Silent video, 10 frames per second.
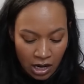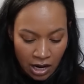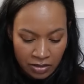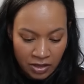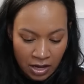
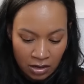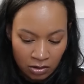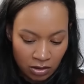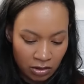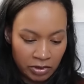I thought I was
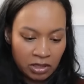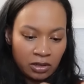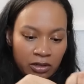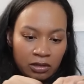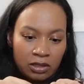gonna
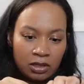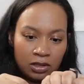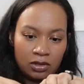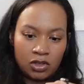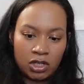restart
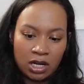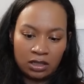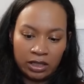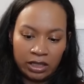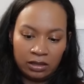this
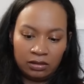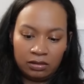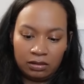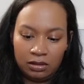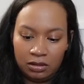Chatelaine.
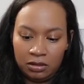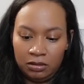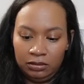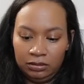Uh-oh.